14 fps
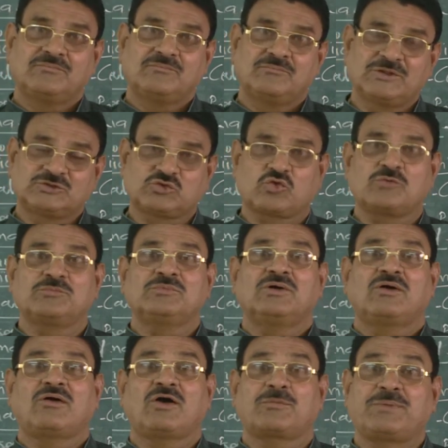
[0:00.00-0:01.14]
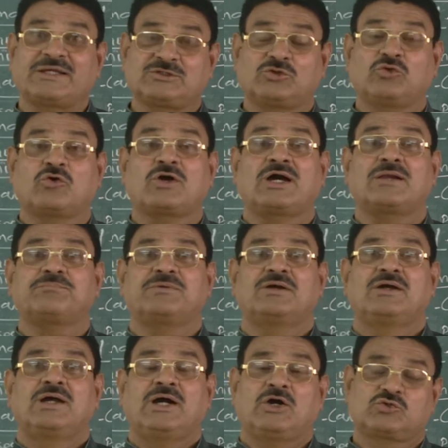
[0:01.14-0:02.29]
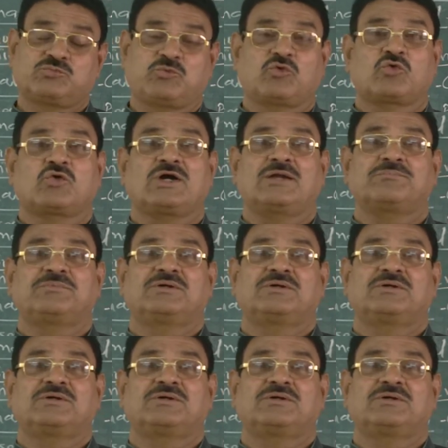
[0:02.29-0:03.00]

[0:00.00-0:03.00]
mushroom or basilocarp or sporocarp.